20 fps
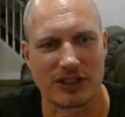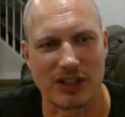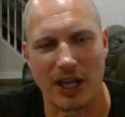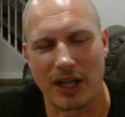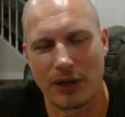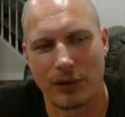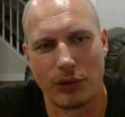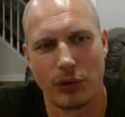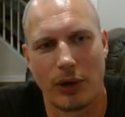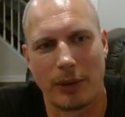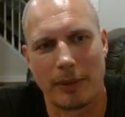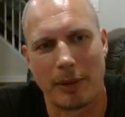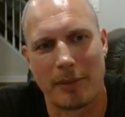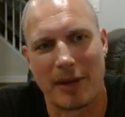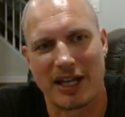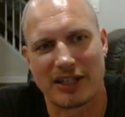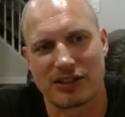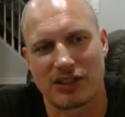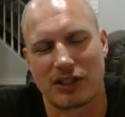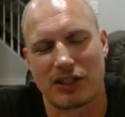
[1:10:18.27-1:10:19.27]
I don't know. I'm a
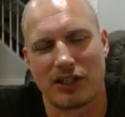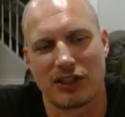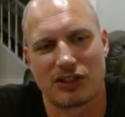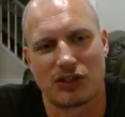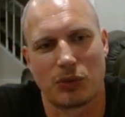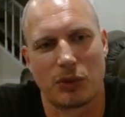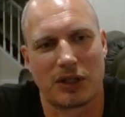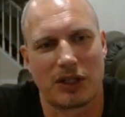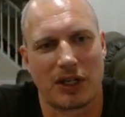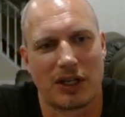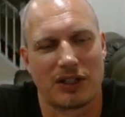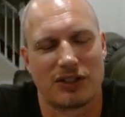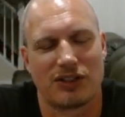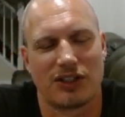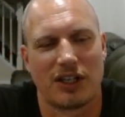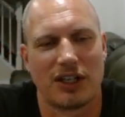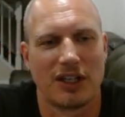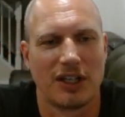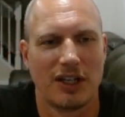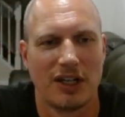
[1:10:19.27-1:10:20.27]
masochist. What can I
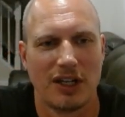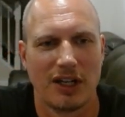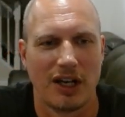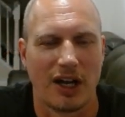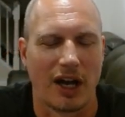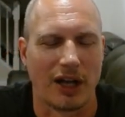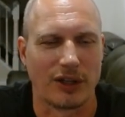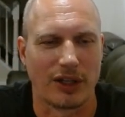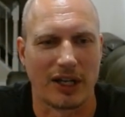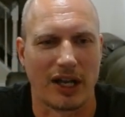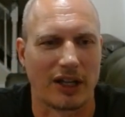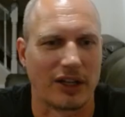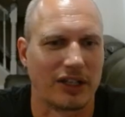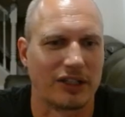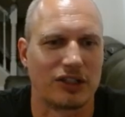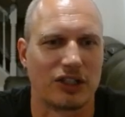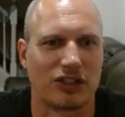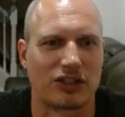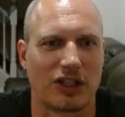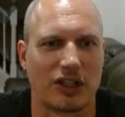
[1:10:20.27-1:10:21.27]
say? I like
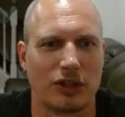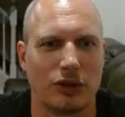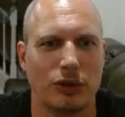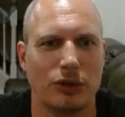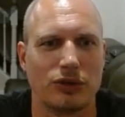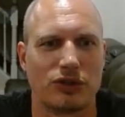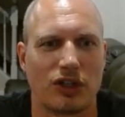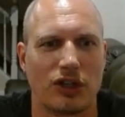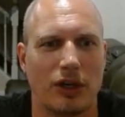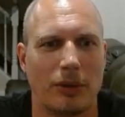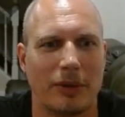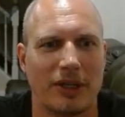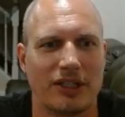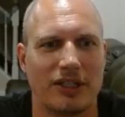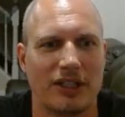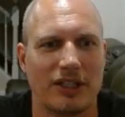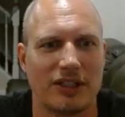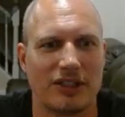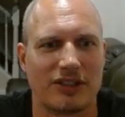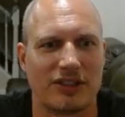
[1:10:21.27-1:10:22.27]
just like losing all my
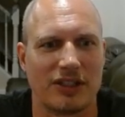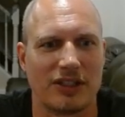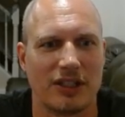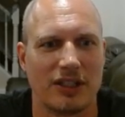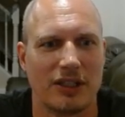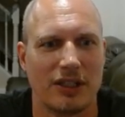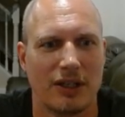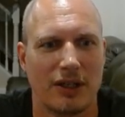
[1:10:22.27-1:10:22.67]
DEC.